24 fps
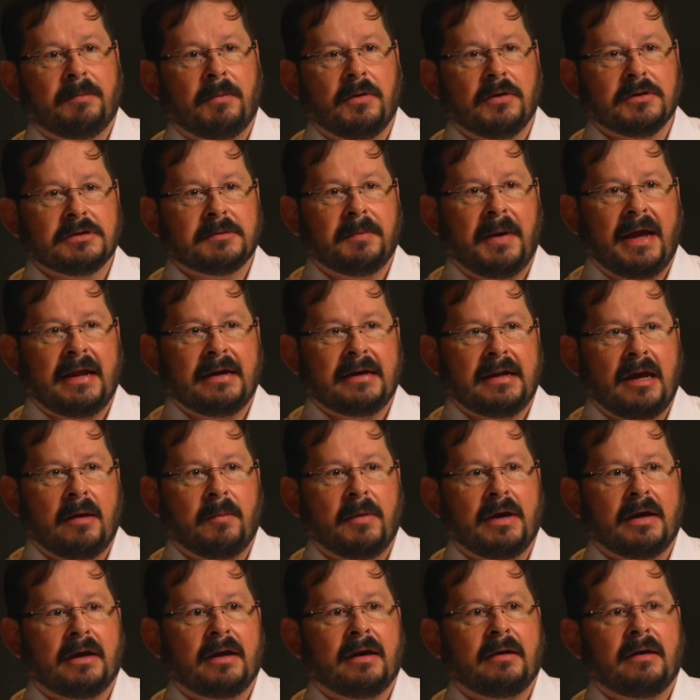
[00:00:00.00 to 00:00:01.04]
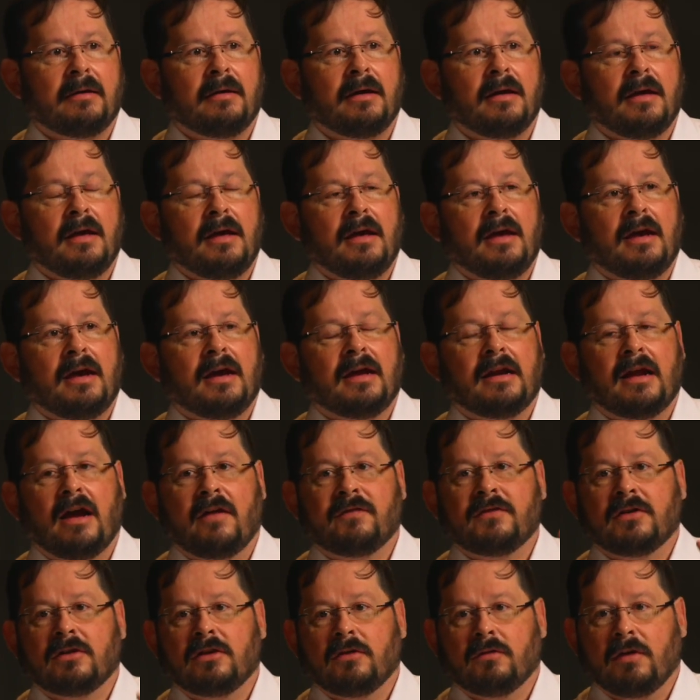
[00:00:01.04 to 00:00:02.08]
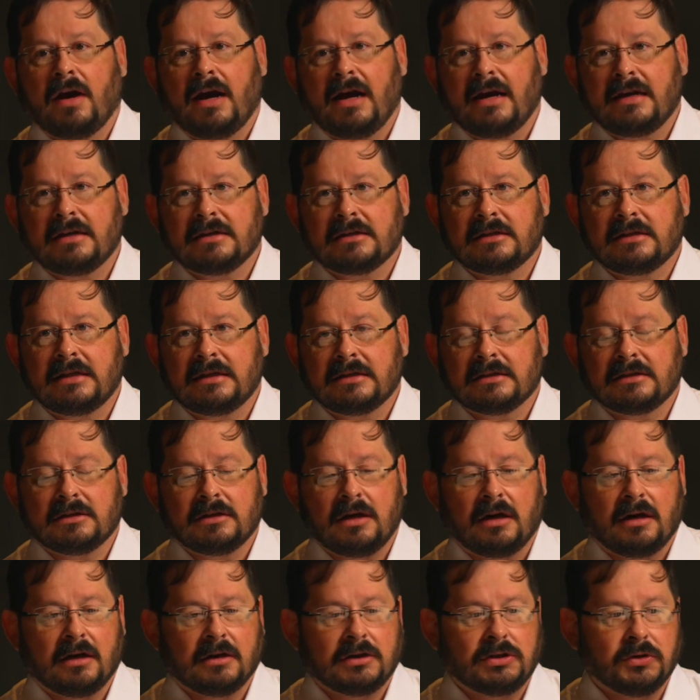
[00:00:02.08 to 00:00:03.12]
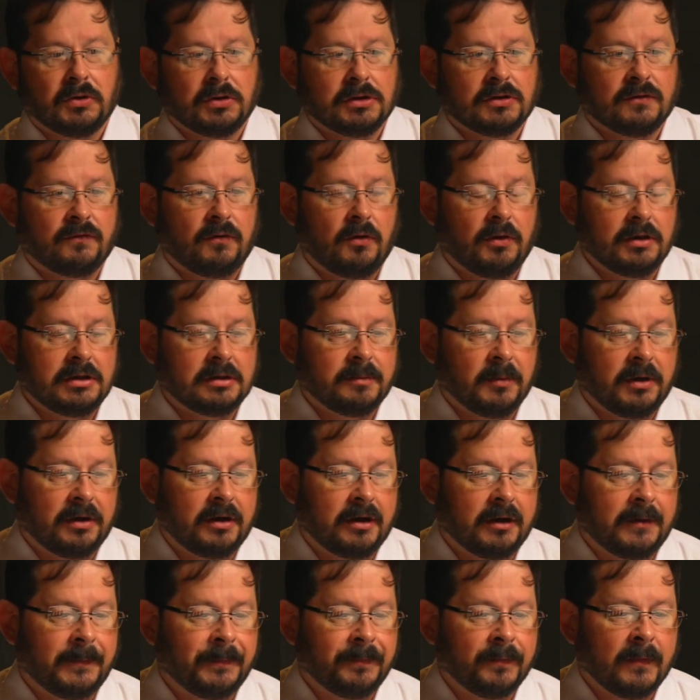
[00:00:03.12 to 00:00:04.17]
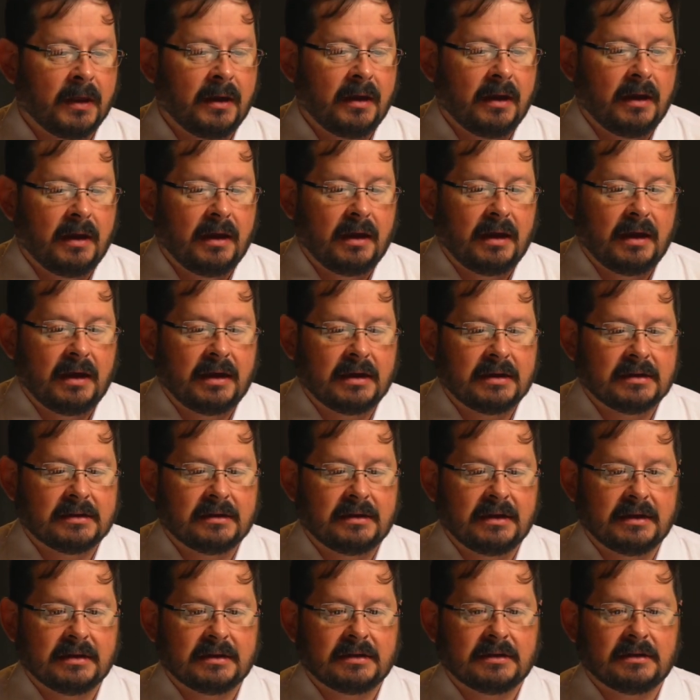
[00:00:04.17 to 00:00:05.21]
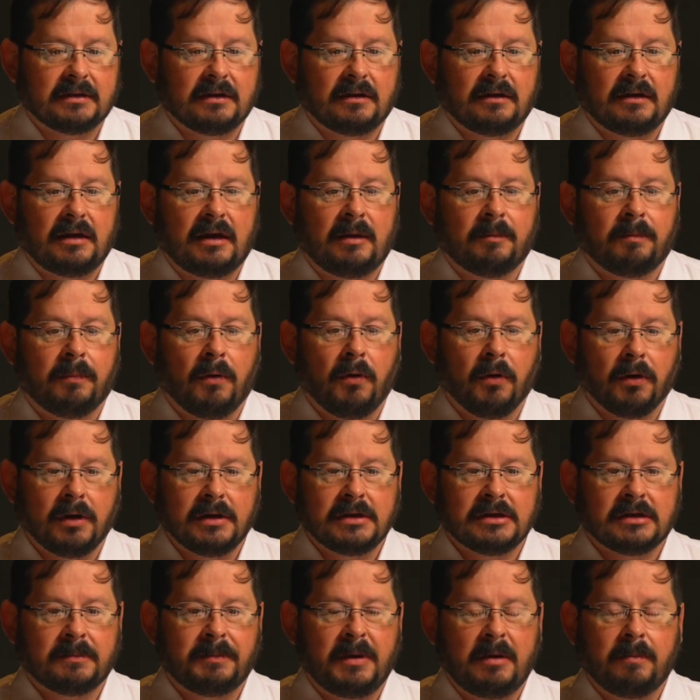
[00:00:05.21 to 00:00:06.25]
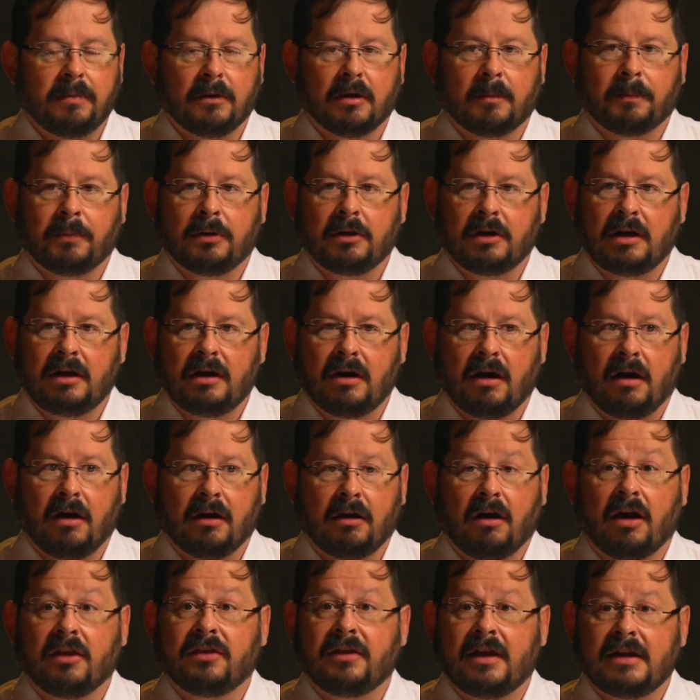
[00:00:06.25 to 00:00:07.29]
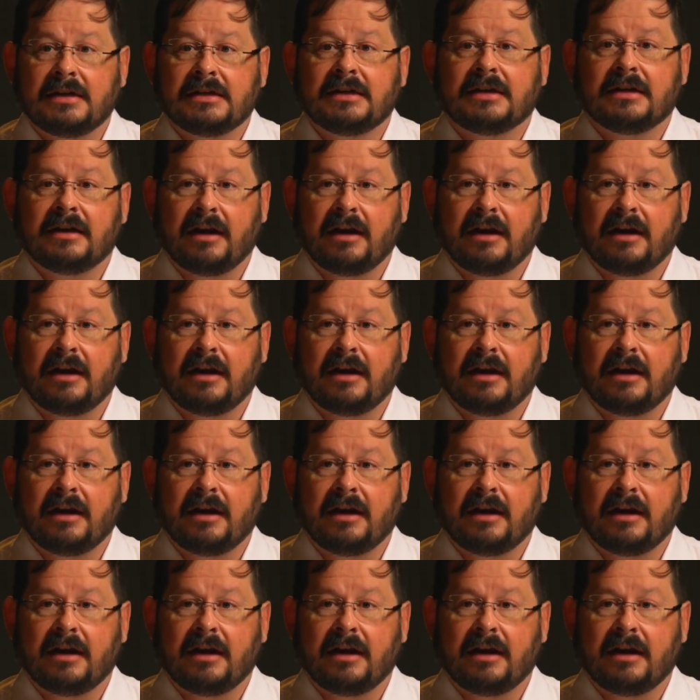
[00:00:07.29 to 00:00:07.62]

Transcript: post-pandemic and after the rise since George Floyd's murder is this importance people are putting on authentic